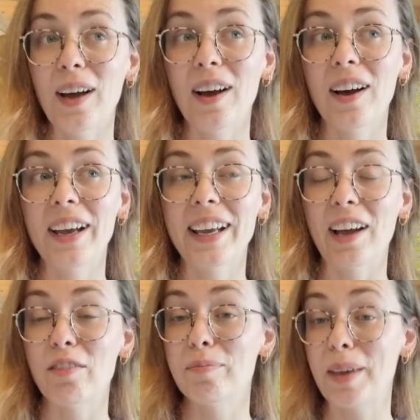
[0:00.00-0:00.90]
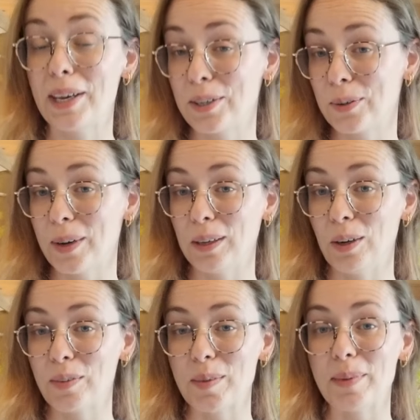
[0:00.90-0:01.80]
I have made quite a lot
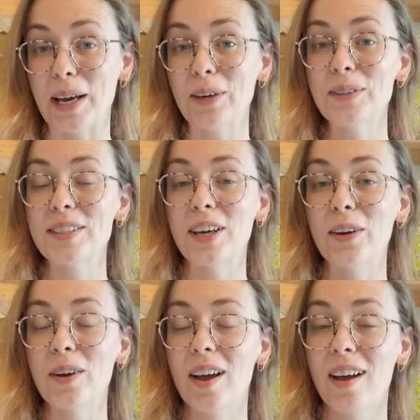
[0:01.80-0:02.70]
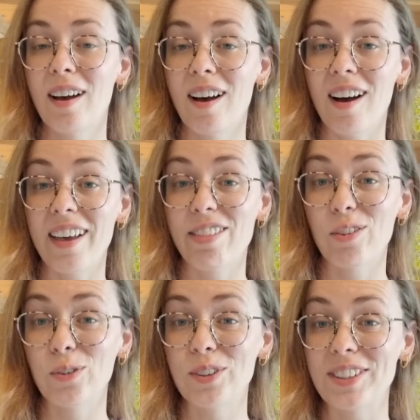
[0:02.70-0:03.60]
of them now, so I
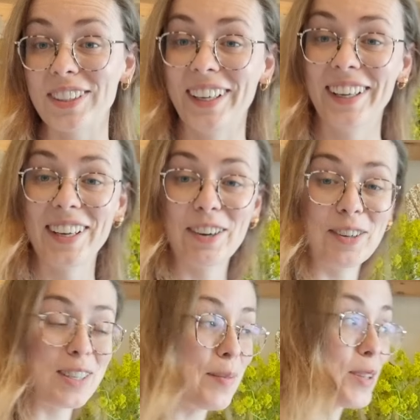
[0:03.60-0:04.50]
thought, here are some of